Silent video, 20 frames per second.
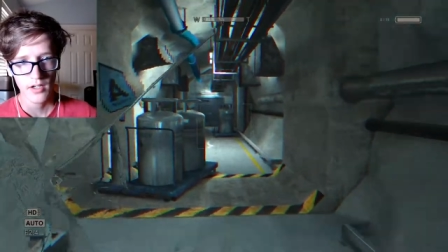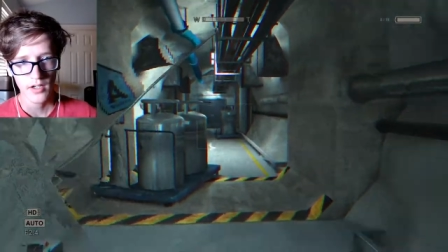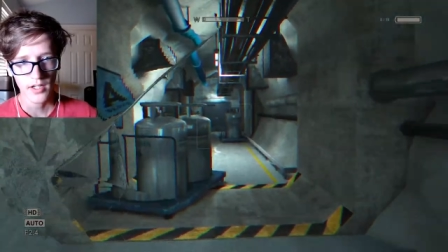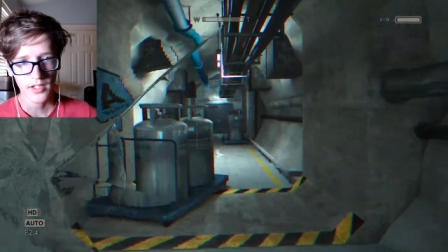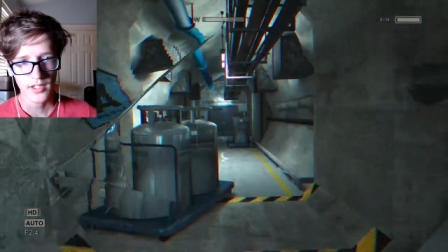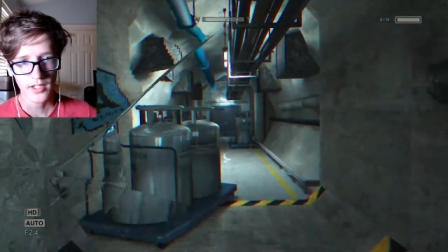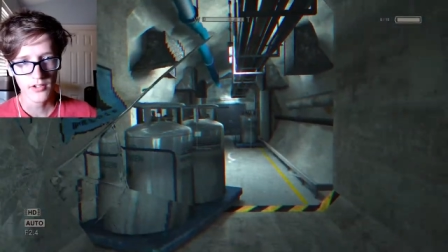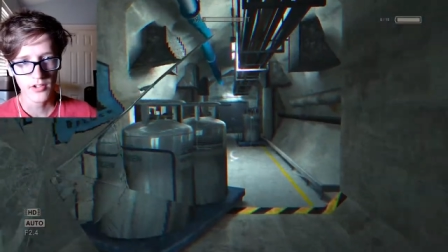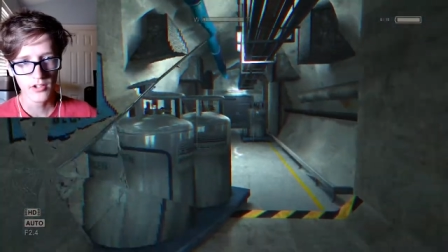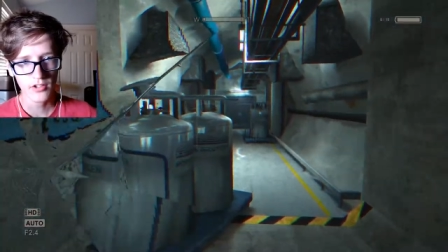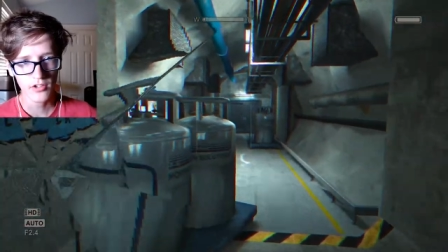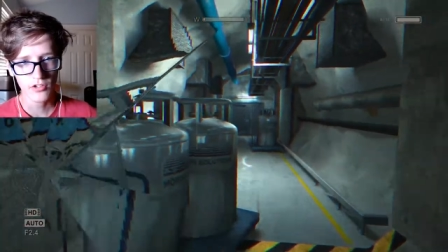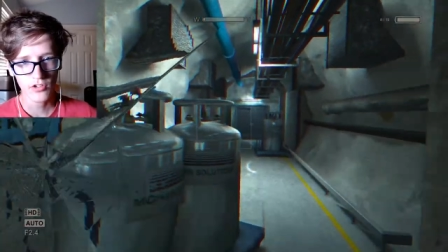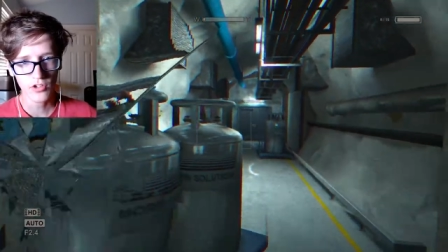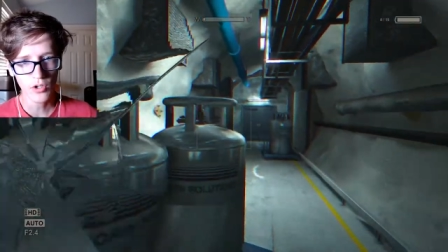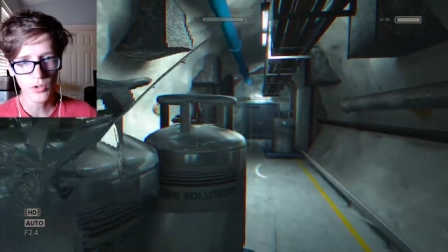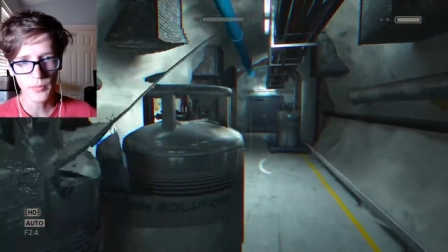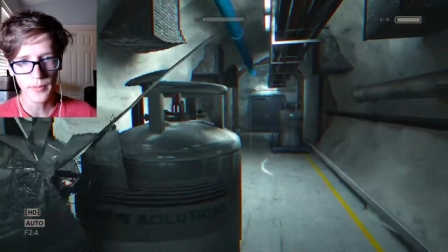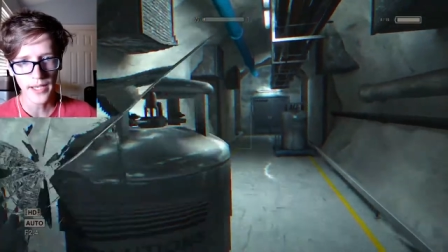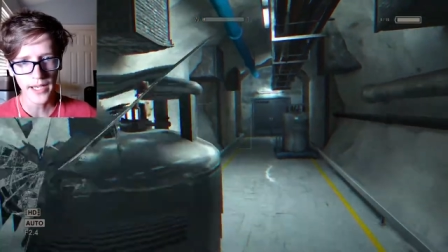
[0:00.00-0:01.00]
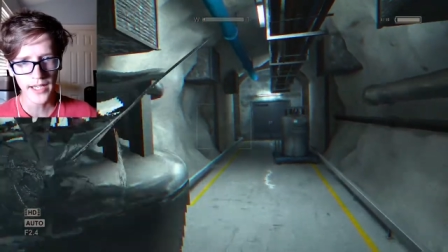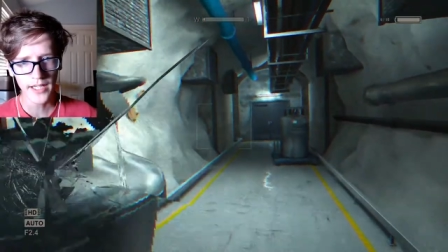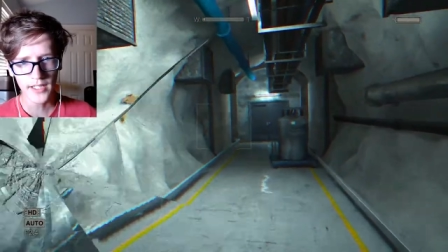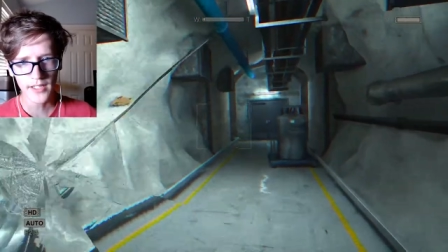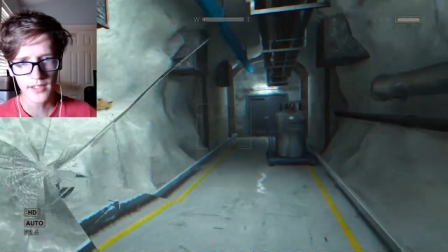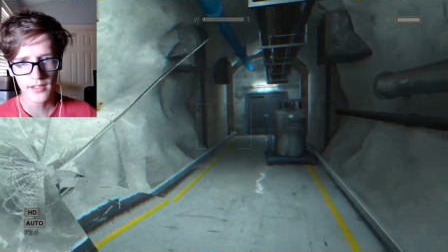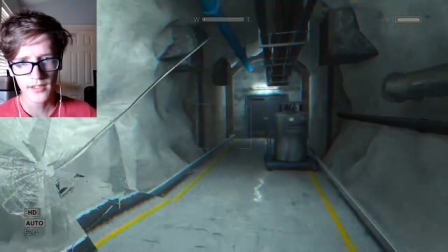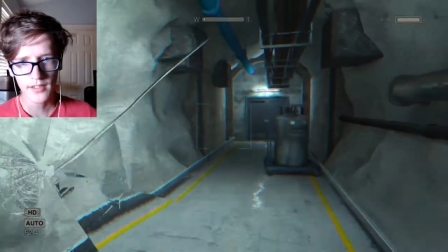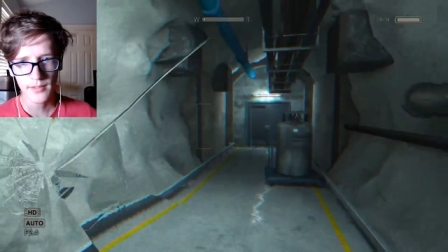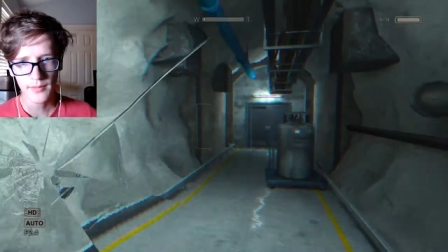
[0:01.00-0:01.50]
I guess I just go back?
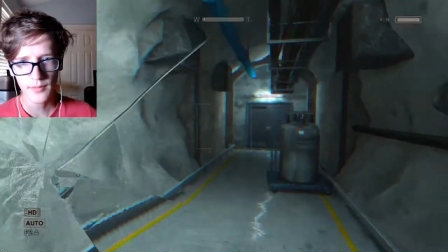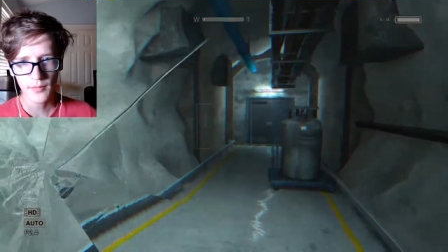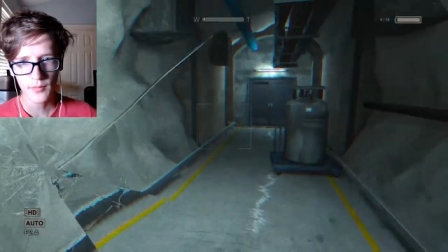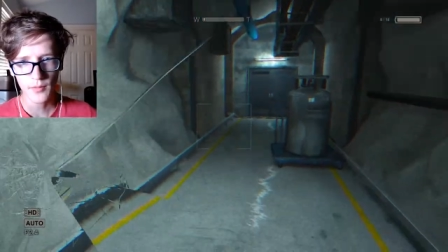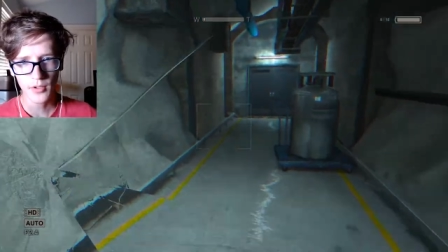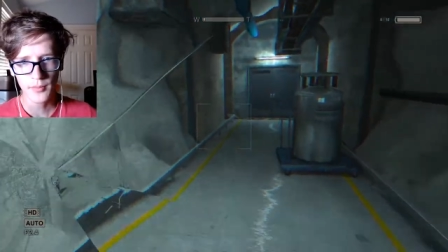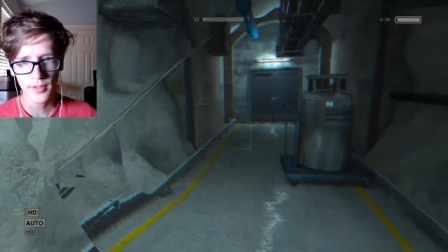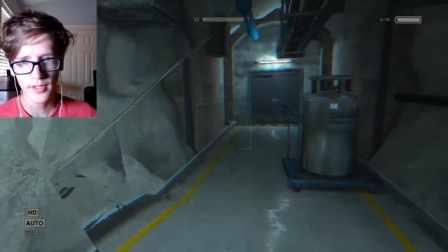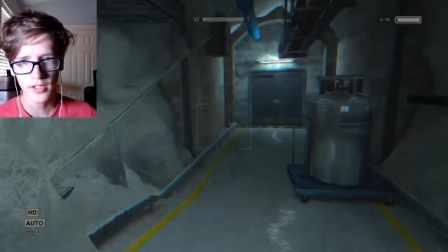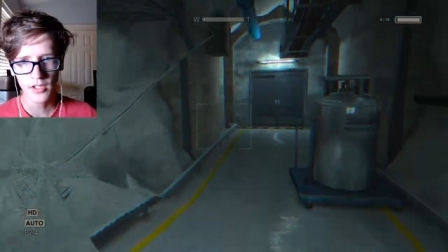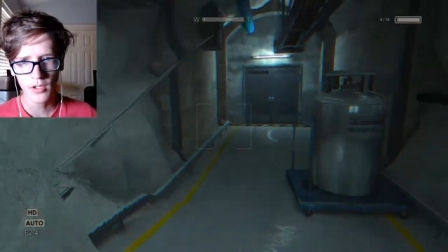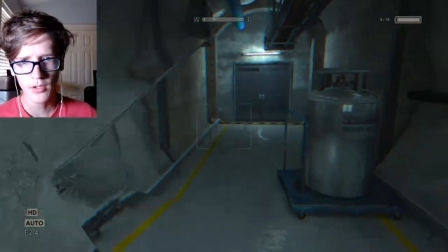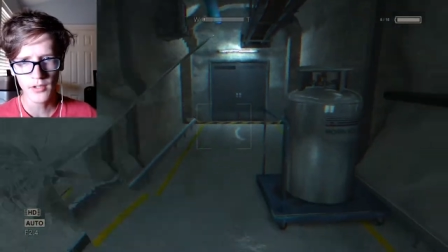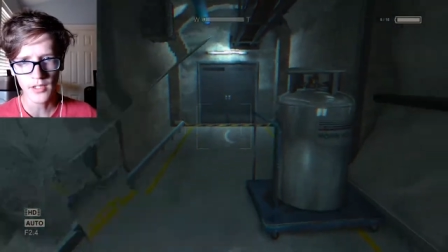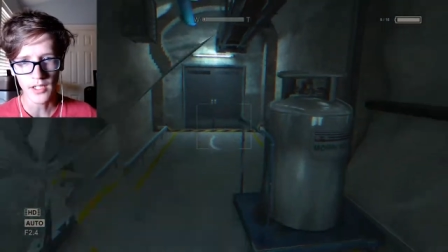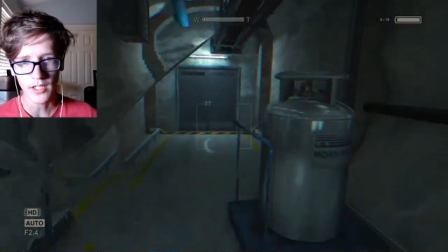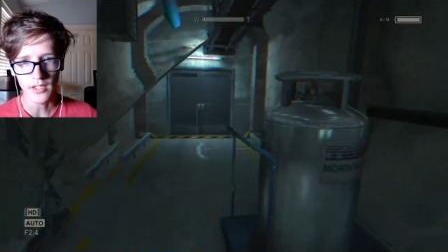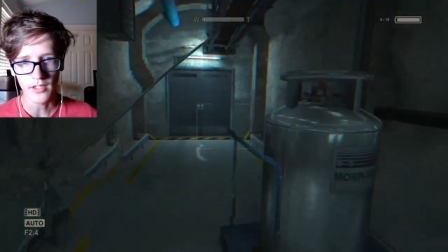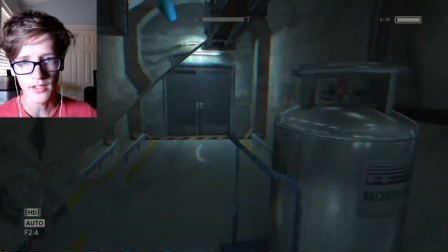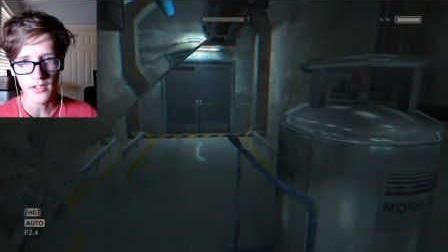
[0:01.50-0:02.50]
I mean, where am I going?